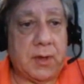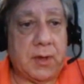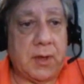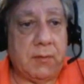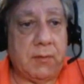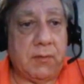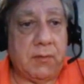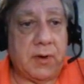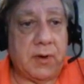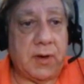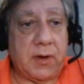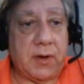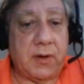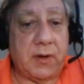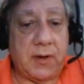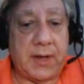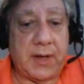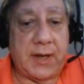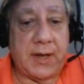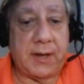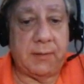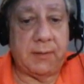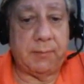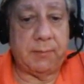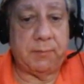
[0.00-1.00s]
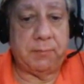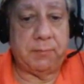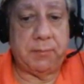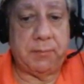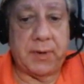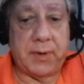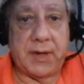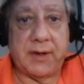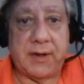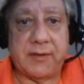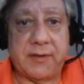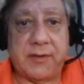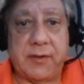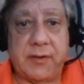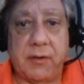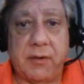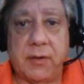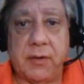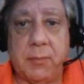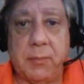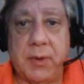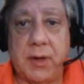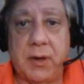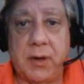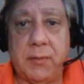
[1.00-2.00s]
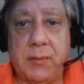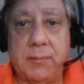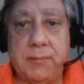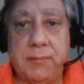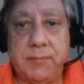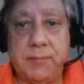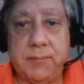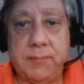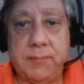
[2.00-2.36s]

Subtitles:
Get rid of that box there at the bottom.